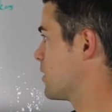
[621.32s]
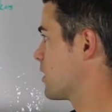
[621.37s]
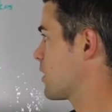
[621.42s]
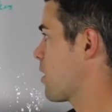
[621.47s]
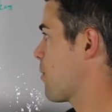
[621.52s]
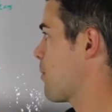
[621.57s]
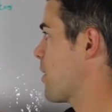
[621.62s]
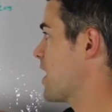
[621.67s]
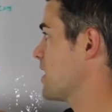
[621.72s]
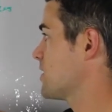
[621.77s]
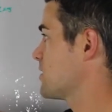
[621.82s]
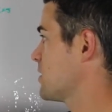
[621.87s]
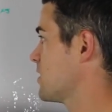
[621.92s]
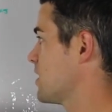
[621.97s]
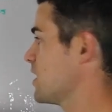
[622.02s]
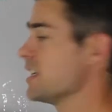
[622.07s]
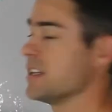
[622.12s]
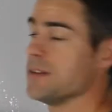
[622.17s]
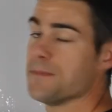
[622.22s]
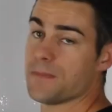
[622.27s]

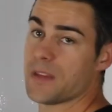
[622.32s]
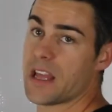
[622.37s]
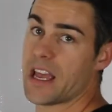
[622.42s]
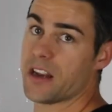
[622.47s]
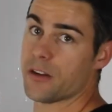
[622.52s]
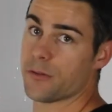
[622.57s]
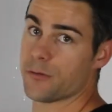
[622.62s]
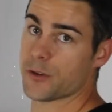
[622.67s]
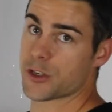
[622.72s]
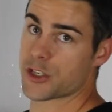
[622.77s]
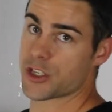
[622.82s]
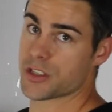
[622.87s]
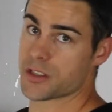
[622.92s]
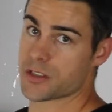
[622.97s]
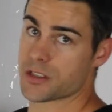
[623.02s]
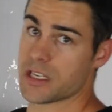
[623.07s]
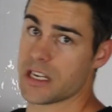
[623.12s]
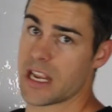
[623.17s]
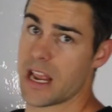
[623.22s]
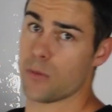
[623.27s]
capacity and
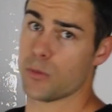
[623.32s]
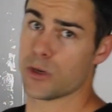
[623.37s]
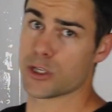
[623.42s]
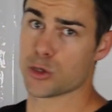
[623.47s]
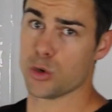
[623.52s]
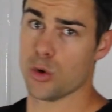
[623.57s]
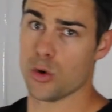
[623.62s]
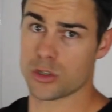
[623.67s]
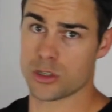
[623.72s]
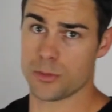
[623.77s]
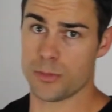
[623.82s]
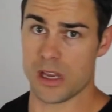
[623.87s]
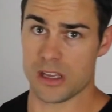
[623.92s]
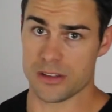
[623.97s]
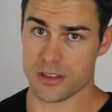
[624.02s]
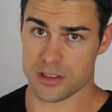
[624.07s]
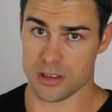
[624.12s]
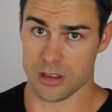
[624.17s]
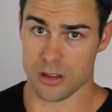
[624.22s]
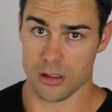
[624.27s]
efficiency, and we talked about
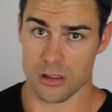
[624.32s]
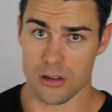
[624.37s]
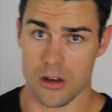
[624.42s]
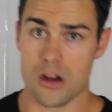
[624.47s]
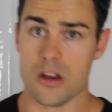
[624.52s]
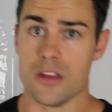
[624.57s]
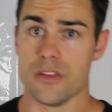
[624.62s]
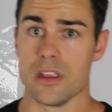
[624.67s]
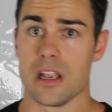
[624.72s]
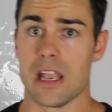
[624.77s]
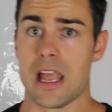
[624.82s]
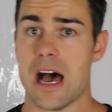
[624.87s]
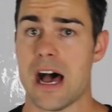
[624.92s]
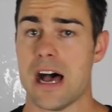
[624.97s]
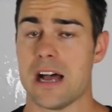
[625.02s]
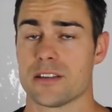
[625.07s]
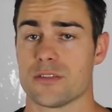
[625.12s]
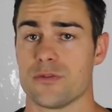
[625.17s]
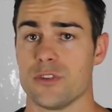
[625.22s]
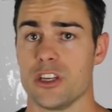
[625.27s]
this a lot in the
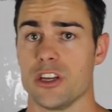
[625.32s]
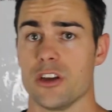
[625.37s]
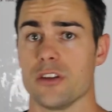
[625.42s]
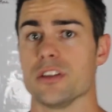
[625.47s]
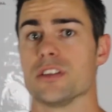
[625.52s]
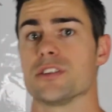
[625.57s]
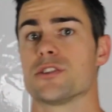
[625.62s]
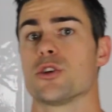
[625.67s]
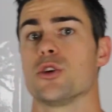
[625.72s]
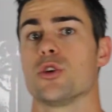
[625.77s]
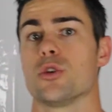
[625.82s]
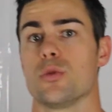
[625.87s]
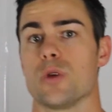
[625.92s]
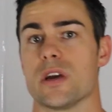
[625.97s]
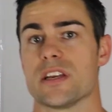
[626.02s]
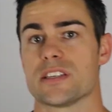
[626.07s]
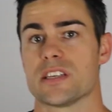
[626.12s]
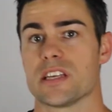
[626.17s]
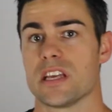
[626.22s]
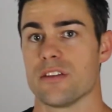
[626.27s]
last video. There's two
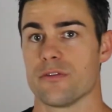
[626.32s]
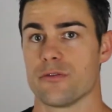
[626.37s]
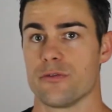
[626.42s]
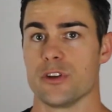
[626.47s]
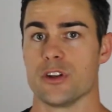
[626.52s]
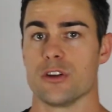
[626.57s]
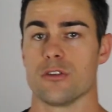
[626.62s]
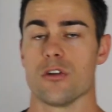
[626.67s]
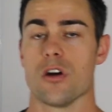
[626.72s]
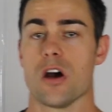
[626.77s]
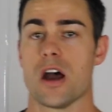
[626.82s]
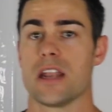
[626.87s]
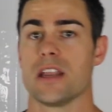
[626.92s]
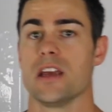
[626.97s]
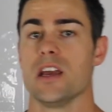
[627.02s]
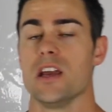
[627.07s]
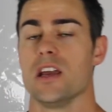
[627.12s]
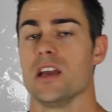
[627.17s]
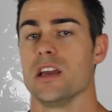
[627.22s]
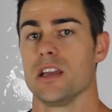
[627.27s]
ways to get fitter, right?